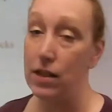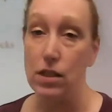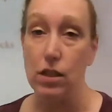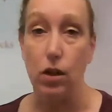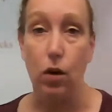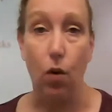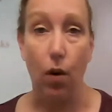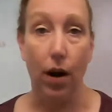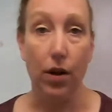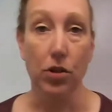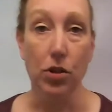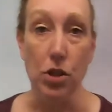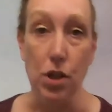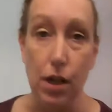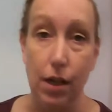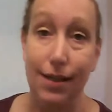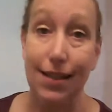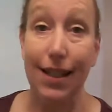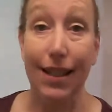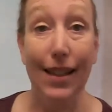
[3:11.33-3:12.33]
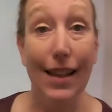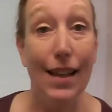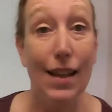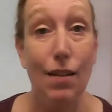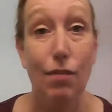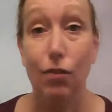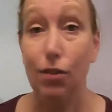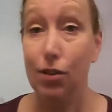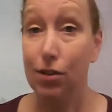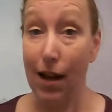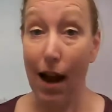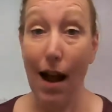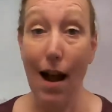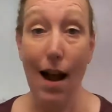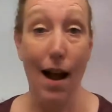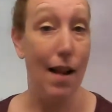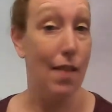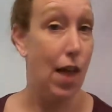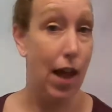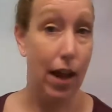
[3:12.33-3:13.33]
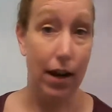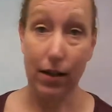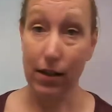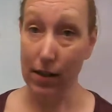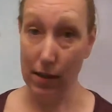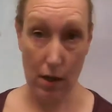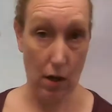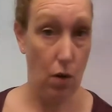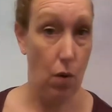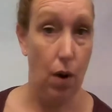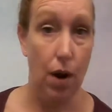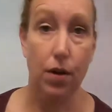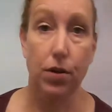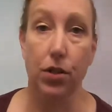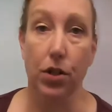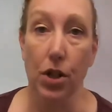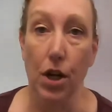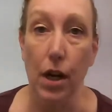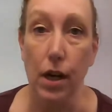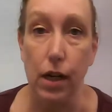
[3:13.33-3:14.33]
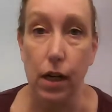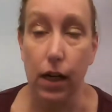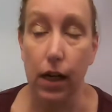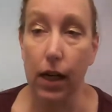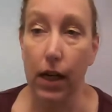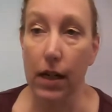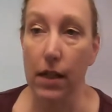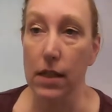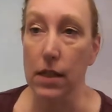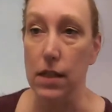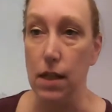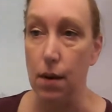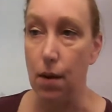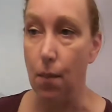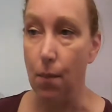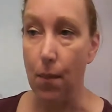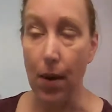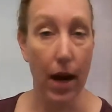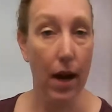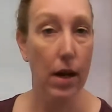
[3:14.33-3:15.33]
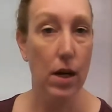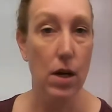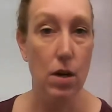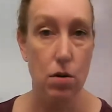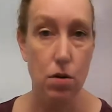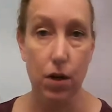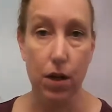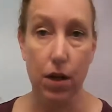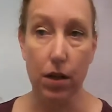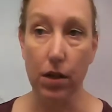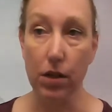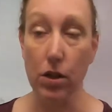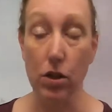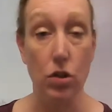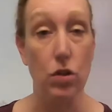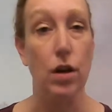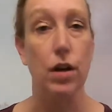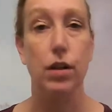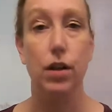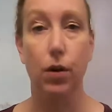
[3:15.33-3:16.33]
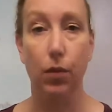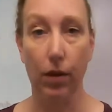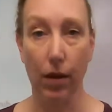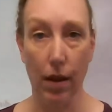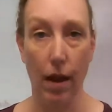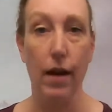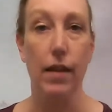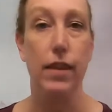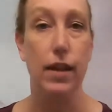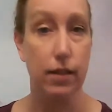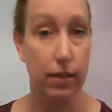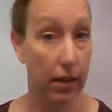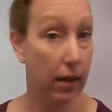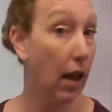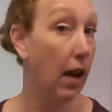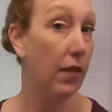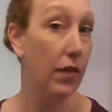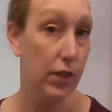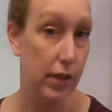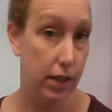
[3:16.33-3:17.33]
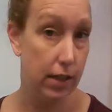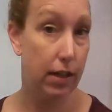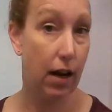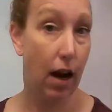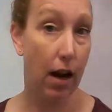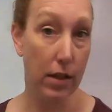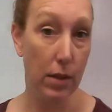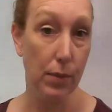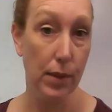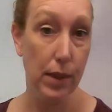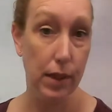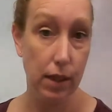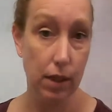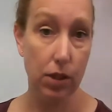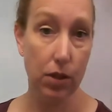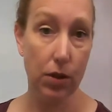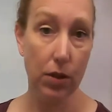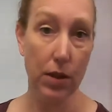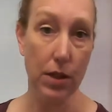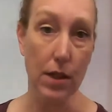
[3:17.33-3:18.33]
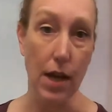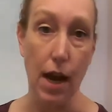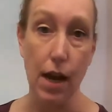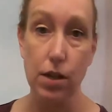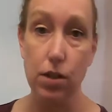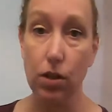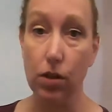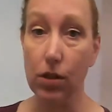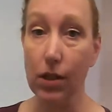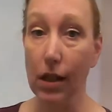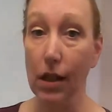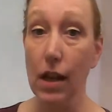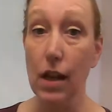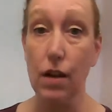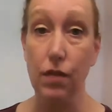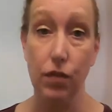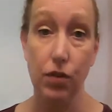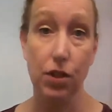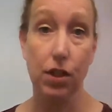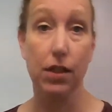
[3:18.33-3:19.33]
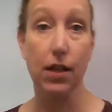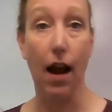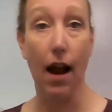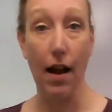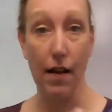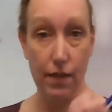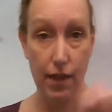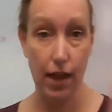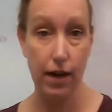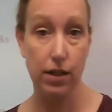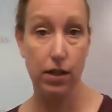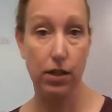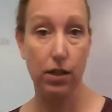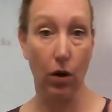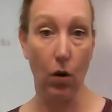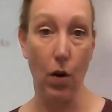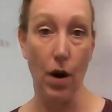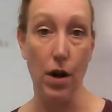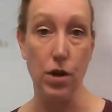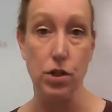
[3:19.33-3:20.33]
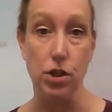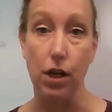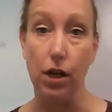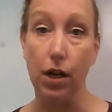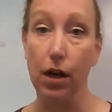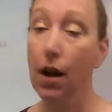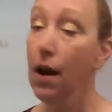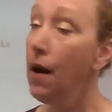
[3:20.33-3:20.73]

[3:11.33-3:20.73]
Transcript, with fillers: is the question. To live or die, that is the question. He is a man who is struggling with a lot of things in life and he's contemplating suicide. So to live or to die, that is the question.